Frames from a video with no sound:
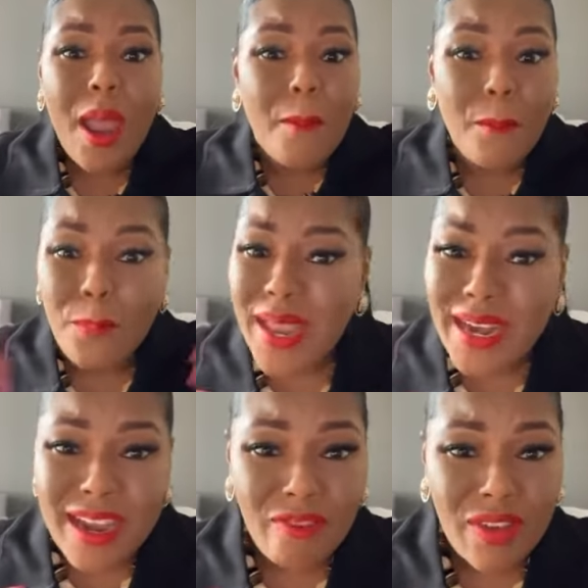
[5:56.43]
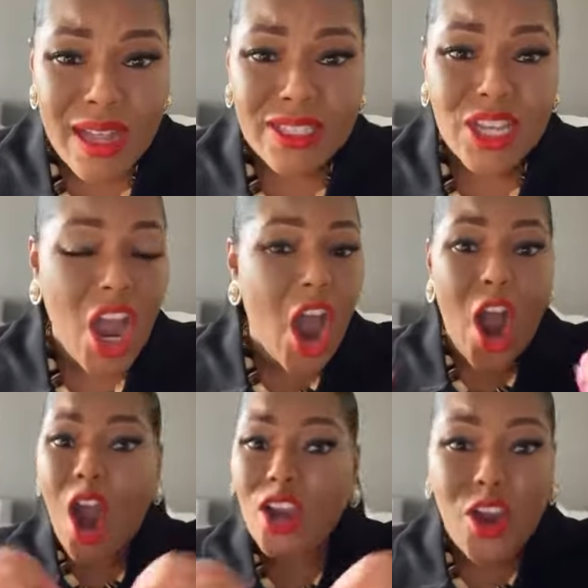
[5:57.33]
Many of us
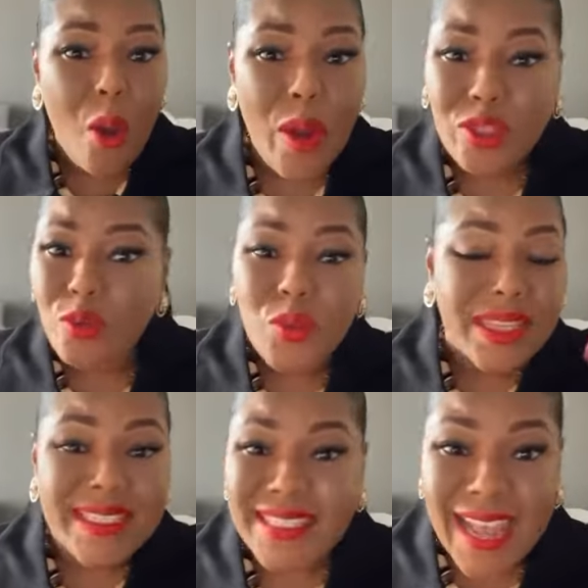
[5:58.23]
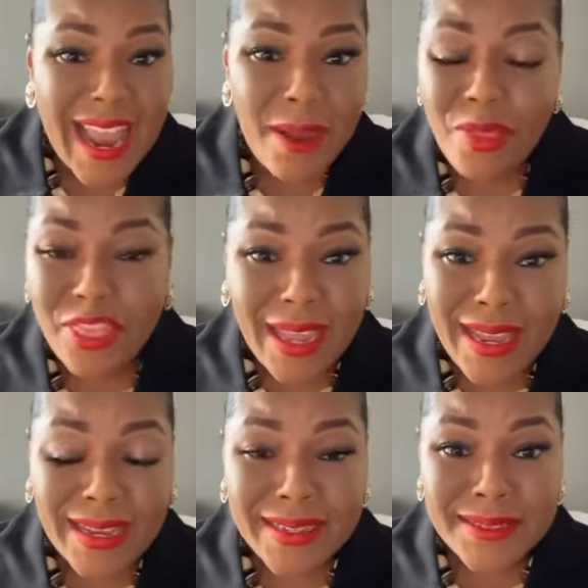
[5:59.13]
are going through the same
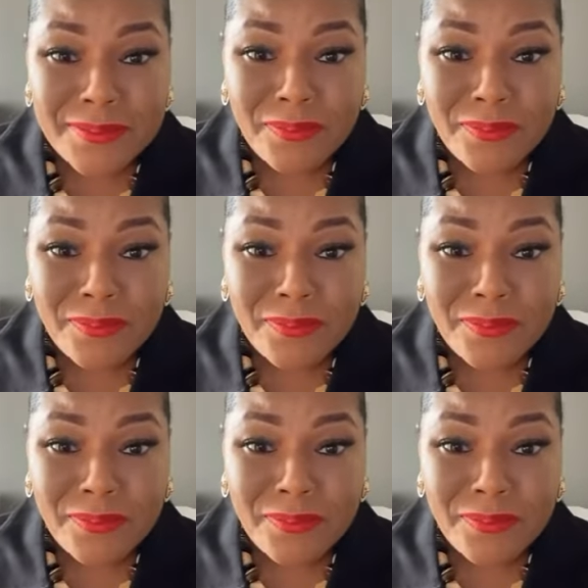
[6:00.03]
thing.